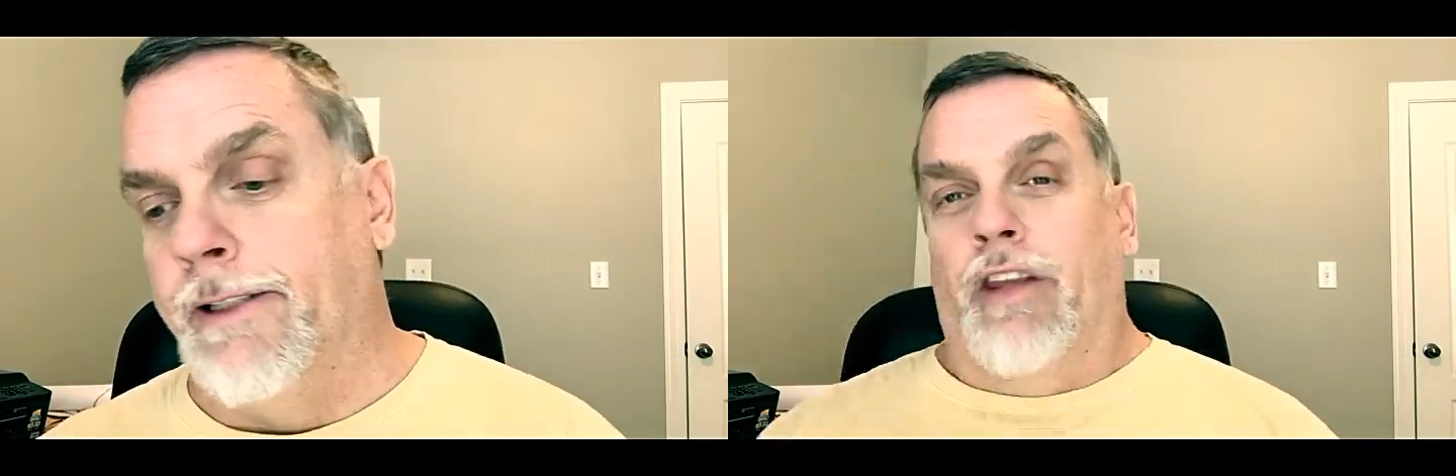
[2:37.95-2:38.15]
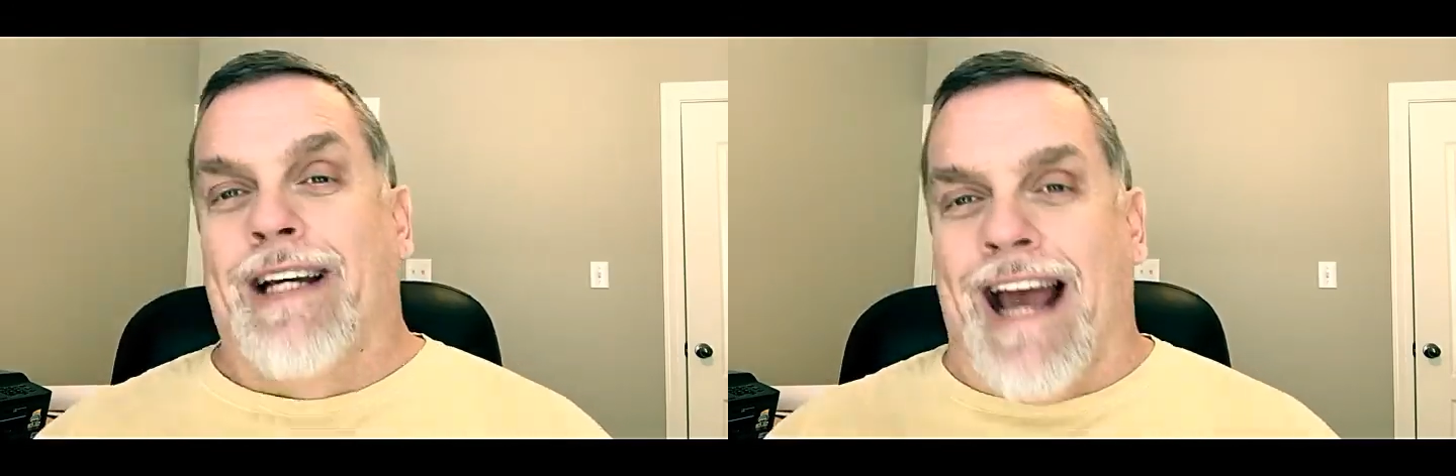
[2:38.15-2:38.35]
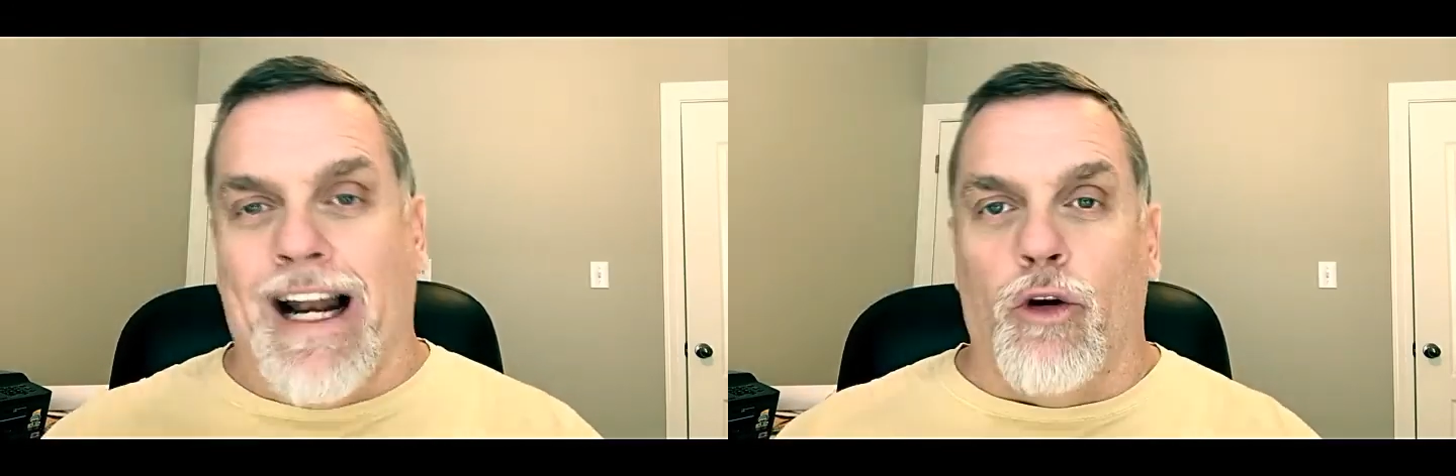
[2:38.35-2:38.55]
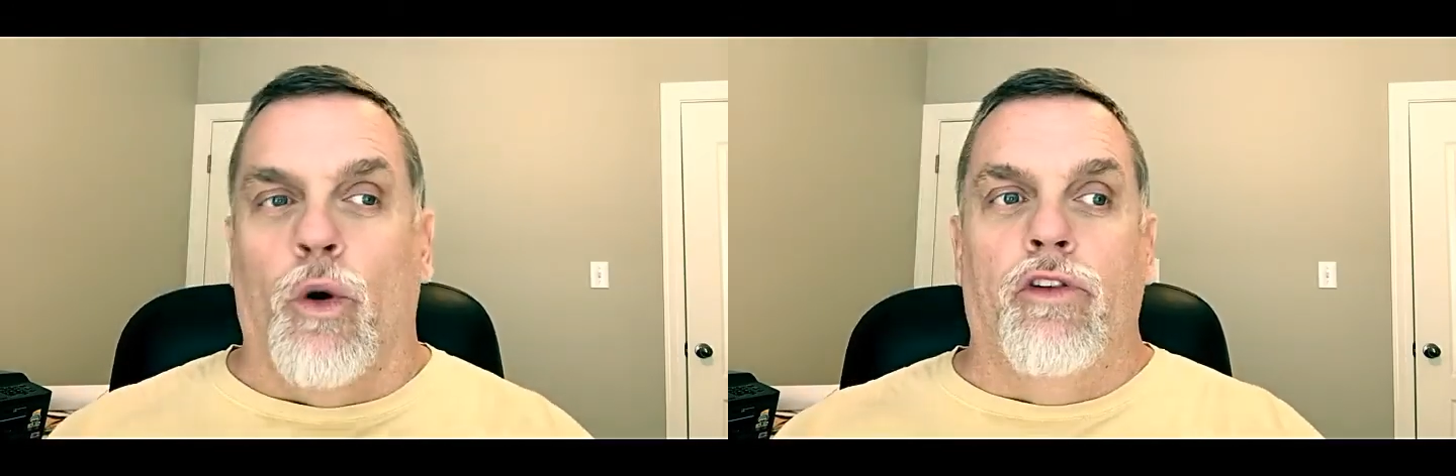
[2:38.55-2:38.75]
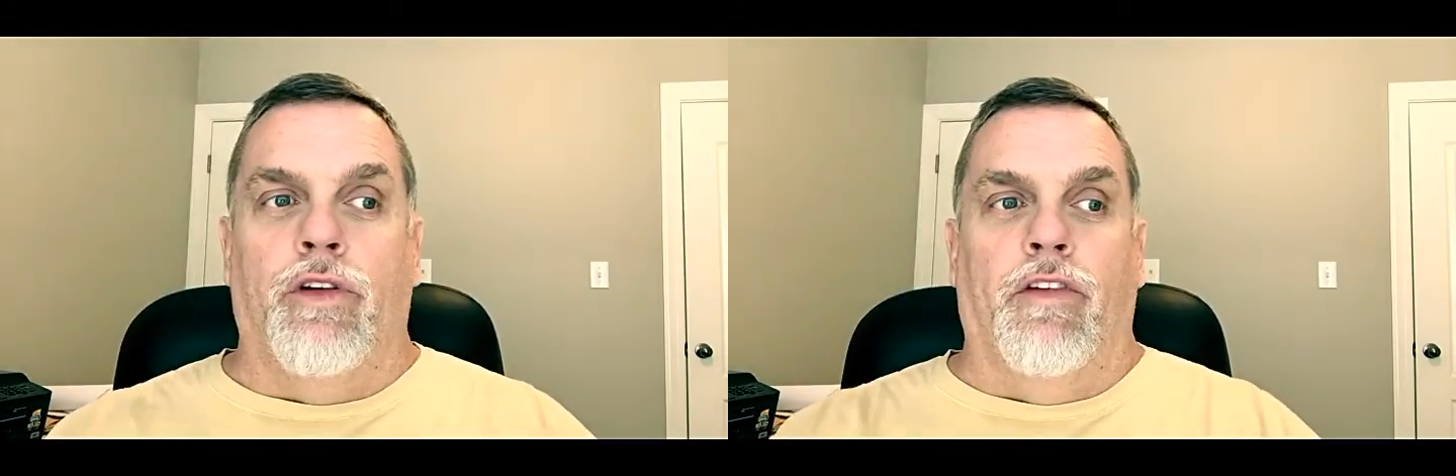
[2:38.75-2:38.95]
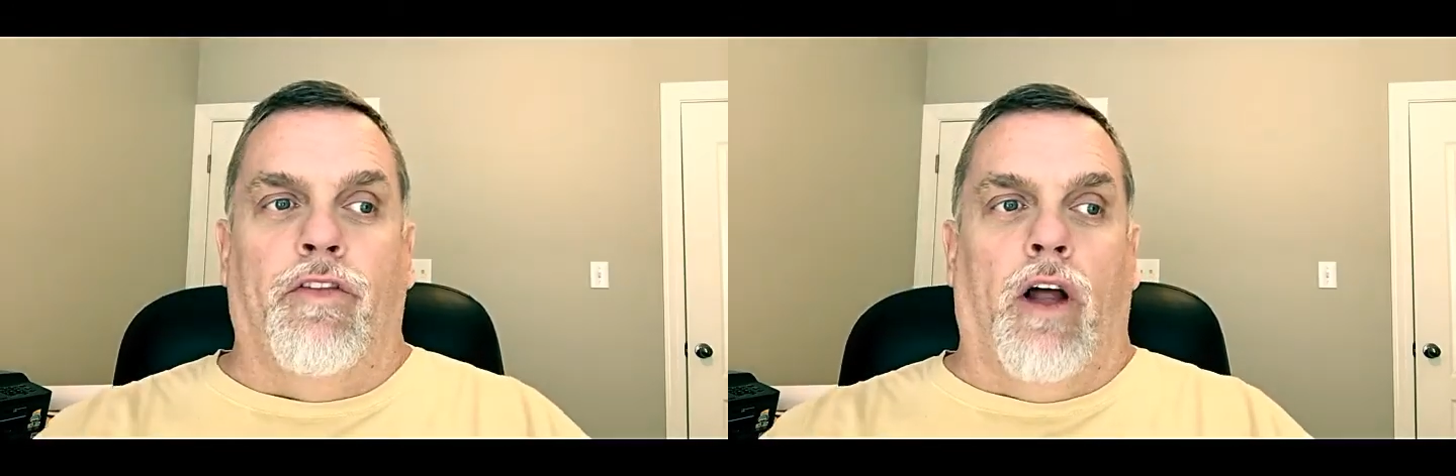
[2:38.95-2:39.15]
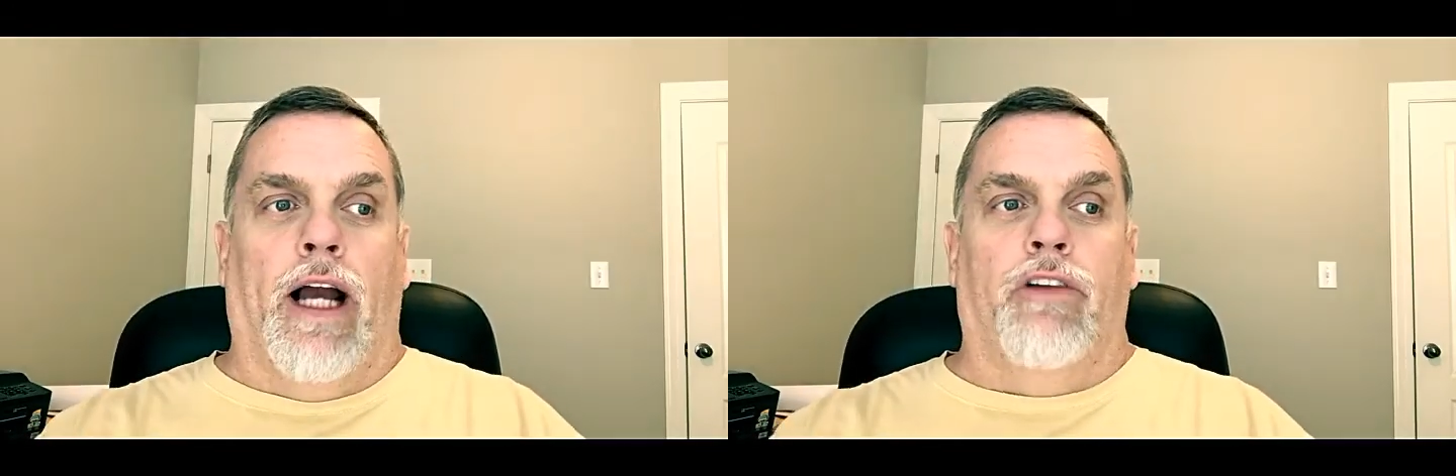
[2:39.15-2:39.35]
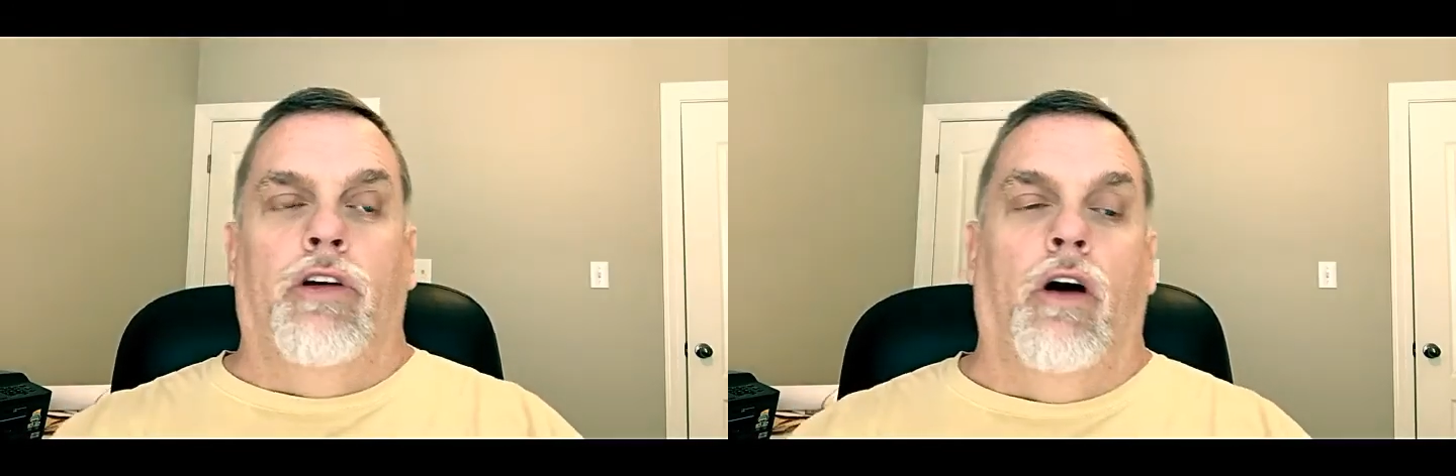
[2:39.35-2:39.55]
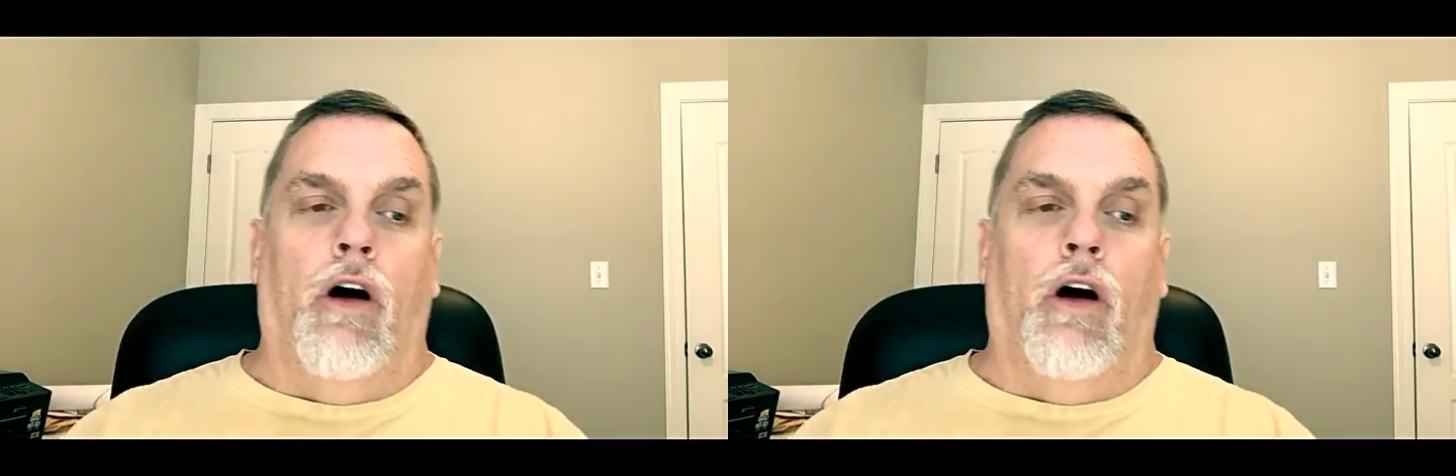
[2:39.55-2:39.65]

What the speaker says: The categories of the flights.